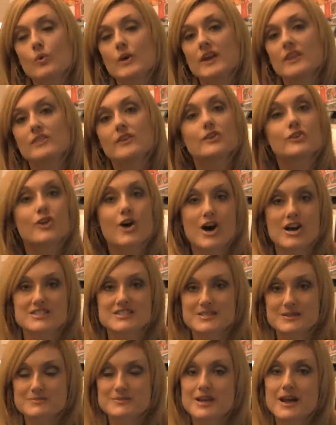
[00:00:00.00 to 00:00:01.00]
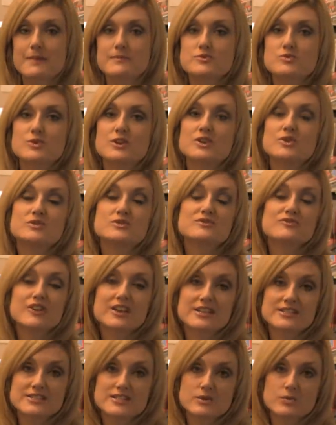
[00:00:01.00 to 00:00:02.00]
in the law, sometimes we use
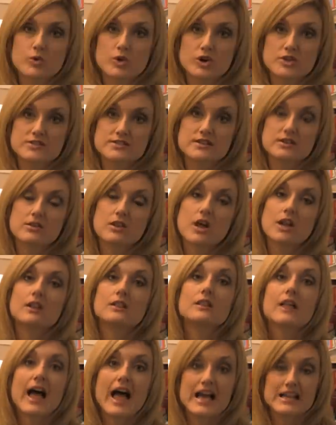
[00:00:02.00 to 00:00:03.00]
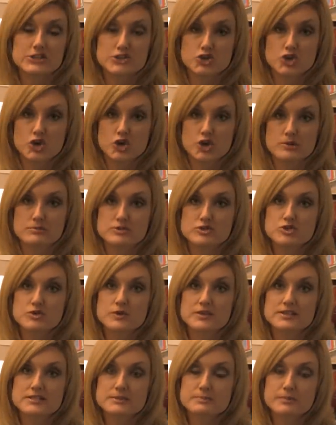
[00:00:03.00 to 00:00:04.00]
fancy words and a lot of Latin terms to
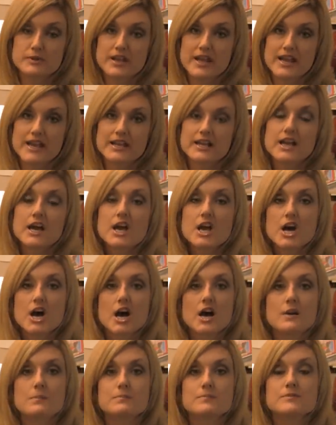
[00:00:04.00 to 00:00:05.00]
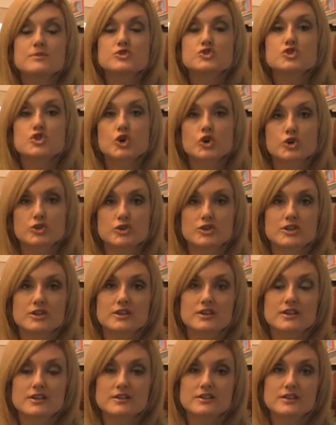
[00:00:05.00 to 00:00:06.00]
explain um, certain,
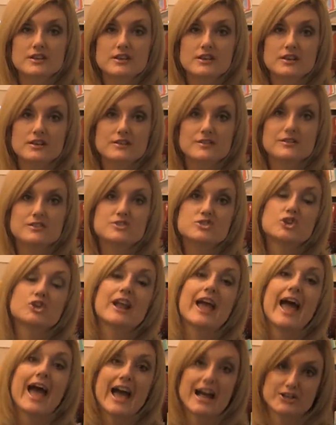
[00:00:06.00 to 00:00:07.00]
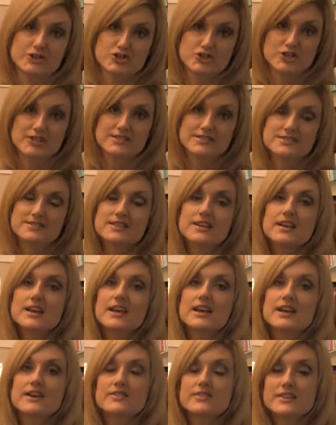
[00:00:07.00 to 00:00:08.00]
uh, certain actions.
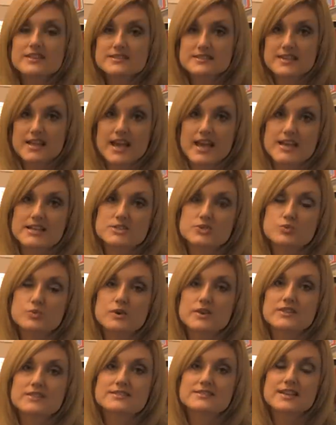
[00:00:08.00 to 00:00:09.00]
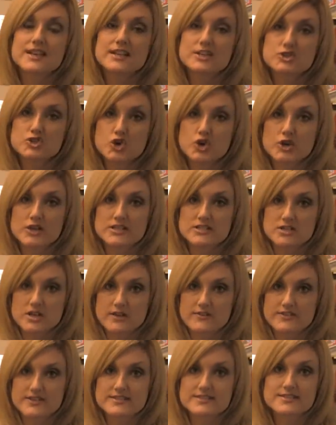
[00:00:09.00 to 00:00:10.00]
In this case, when the state attorney's
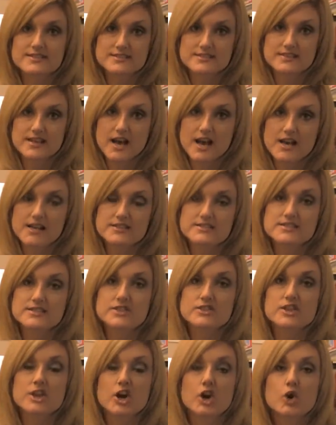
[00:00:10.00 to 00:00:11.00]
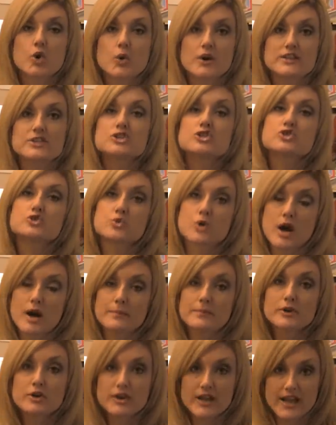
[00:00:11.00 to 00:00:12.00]
office decides that they're going to
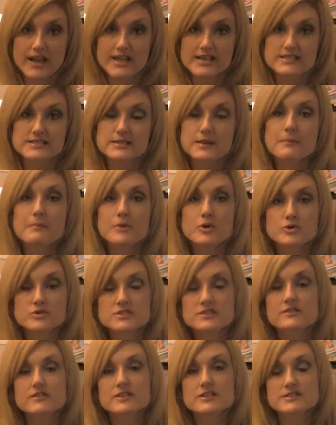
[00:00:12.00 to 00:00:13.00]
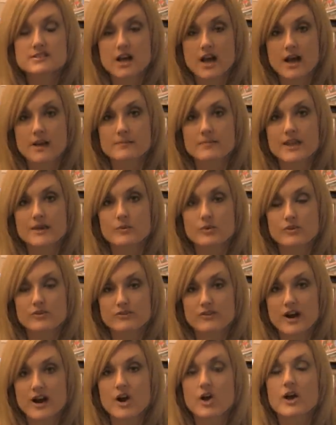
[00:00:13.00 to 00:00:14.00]
drop your case, most of the time they will
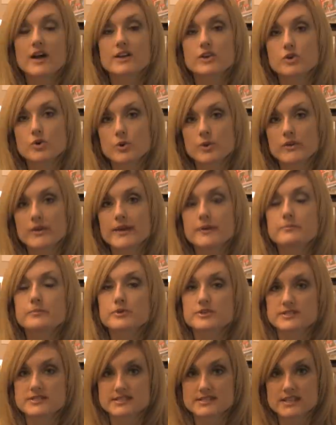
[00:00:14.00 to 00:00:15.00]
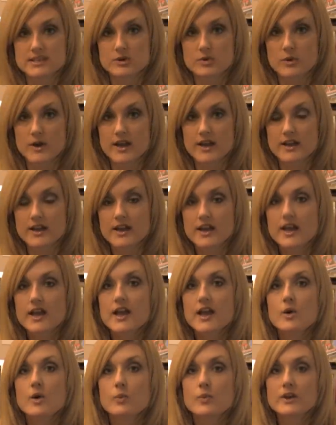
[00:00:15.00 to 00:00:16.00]
file a nolle prosequi.
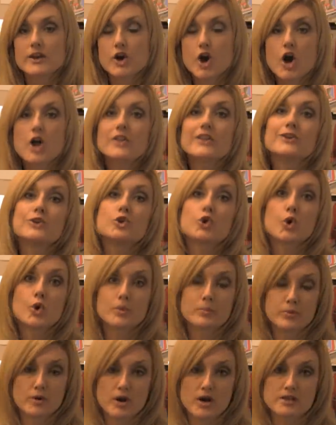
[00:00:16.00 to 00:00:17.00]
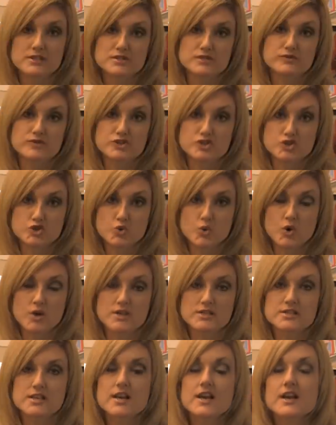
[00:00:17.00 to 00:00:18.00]
We call it nolle pros for
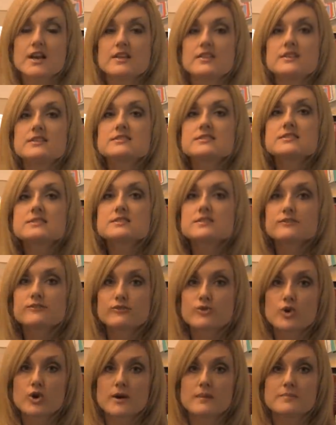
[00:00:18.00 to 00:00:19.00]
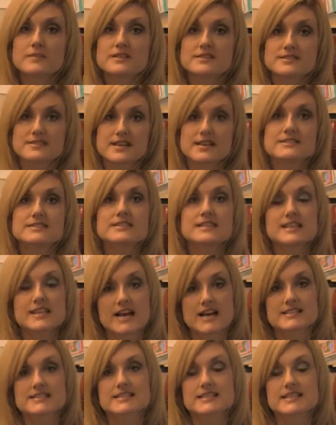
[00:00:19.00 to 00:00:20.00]
short. This is the form that says,
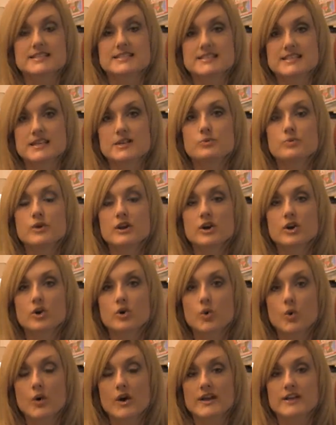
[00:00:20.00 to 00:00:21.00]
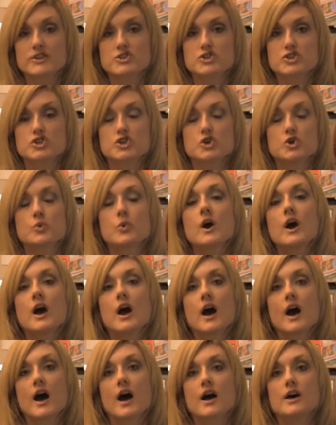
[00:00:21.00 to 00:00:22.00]
yes, indeed, we are going to
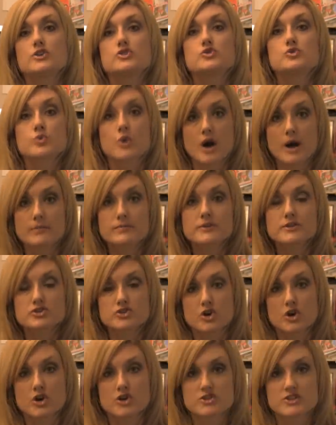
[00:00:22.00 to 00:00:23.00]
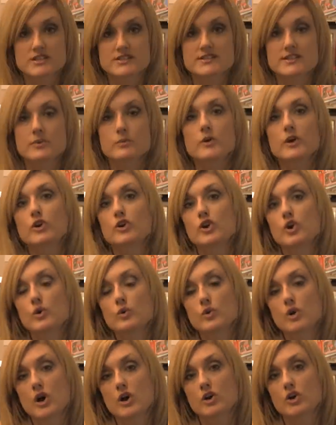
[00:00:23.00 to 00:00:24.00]
uh, drop the charges and we are no
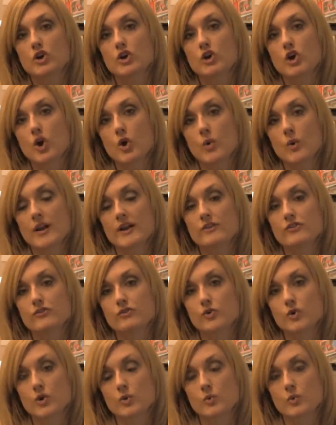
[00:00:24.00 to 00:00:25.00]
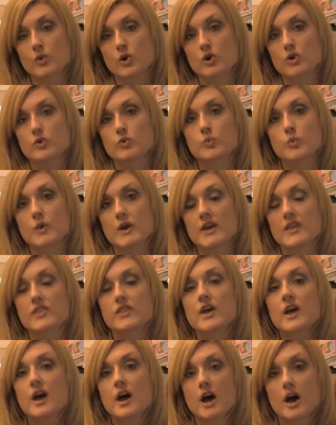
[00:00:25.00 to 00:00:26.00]
longer going forward with
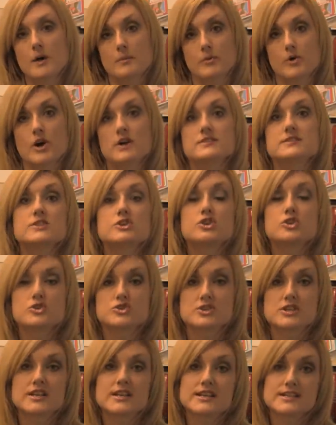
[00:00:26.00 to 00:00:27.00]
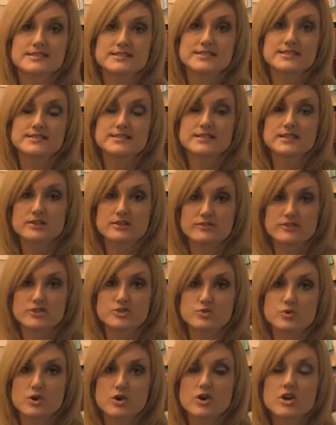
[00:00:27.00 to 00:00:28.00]
a prosecution against this
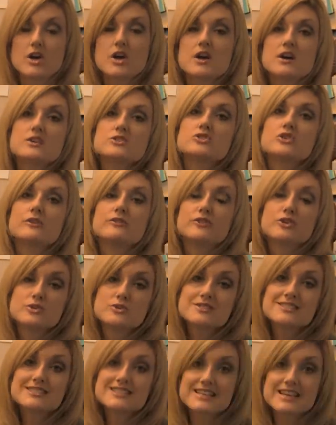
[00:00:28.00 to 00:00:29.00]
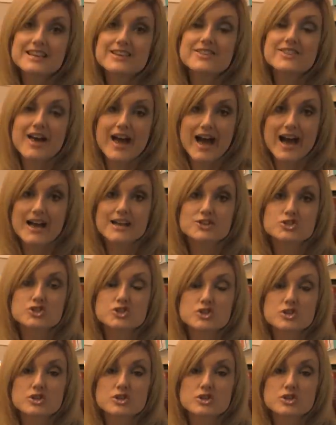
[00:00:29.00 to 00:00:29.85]
individual. So if you see that